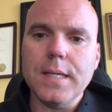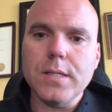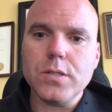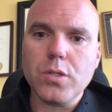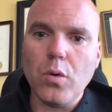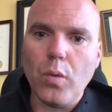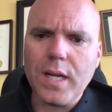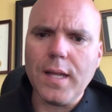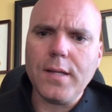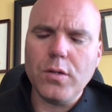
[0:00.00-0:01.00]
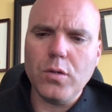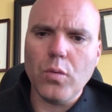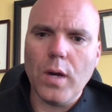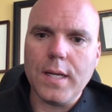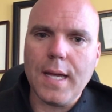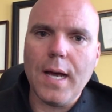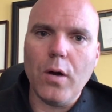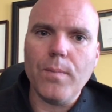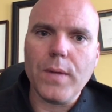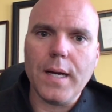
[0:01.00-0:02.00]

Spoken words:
So what I'd like to do right now,